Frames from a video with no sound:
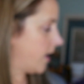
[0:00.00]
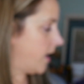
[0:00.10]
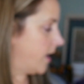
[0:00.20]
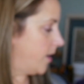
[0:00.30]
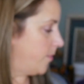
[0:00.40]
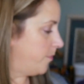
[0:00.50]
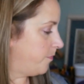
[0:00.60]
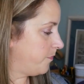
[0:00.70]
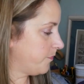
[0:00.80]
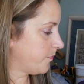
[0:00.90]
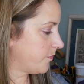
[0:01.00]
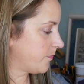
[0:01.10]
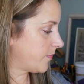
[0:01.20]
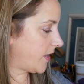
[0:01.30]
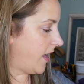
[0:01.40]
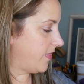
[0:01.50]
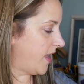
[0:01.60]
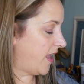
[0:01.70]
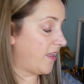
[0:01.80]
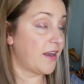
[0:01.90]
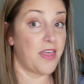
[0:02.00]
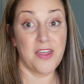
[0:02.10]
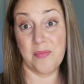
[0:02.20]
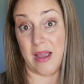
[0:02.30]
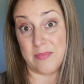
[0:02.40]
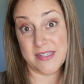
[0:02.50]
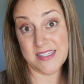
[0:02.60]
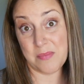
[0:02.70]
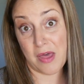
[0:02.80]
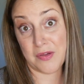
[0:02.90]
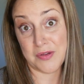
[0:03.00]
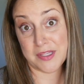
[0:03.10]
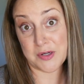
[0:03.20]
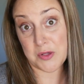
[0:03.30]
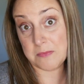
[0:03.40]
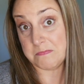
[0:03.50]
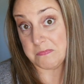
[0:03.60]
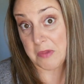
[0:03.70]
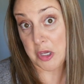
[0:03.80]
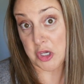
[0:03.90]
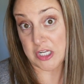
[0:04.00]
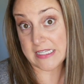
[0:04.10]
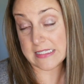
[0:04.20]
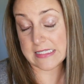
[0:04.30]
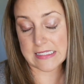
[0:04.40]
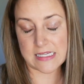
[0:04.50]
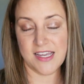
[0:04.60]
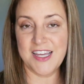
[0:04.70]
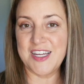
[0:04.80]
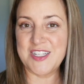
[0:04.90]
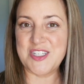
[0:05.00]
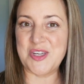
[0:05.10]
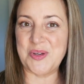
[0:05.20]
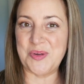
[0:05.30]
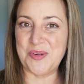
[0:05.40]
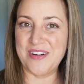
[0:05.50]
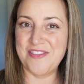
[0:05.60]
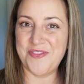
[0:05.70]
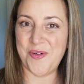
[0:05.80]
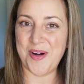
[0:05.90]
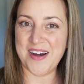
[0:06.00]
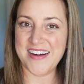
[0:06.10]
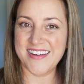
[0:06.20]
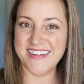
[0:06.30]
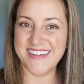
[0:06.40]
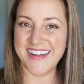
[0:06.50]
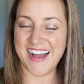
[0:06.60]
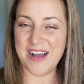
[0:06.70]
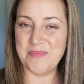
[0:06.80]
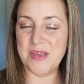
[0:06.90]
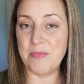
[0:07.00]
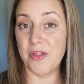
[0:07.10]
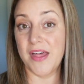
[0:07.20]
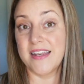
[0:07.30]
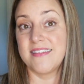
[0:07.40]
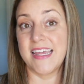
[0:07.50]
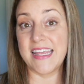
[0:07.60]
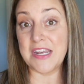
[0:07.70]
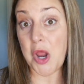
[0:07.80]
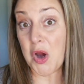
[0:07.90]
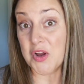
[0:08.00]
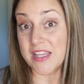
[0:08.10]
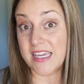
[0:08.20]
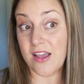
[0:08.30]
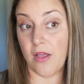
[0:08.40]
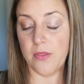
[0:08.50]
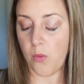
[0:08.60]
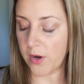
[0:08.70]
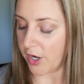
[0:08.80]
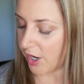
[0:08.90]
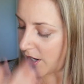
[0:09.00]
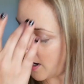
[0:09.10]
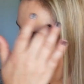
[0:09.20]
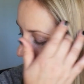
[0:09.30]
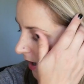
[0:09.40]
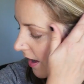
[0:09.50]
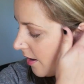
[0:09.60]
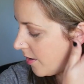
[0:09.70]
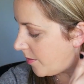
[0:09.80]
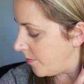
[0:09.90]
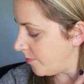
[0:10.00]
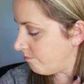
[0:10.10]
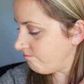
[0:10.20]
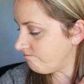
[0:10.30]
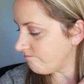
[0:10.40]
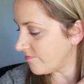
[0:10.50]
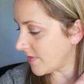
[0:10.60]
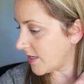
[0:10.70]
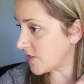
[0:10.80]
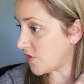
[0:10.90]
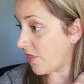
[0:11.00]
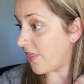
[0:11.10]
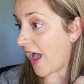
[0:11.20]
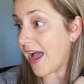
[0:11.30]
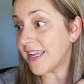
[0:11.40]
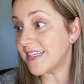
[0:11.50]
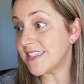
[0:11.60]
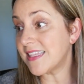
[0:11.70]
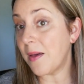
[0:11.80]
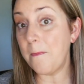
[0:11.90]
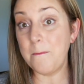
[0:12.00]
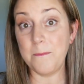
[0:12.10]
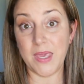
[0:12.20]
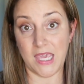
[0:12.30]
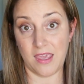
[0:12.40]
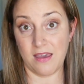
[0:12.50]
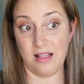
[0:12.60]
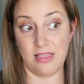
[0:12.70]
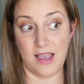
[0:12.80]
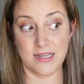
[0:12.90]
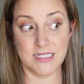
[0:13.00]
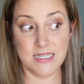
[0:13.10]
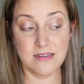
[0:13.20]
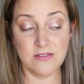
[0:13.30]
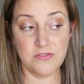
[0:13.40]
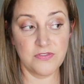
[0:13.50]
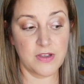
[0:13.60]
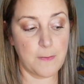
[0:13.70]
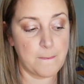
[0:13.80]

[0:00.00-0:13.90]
And then there might be some other little goodies too for people that get in early on the order. So that is the B Collective.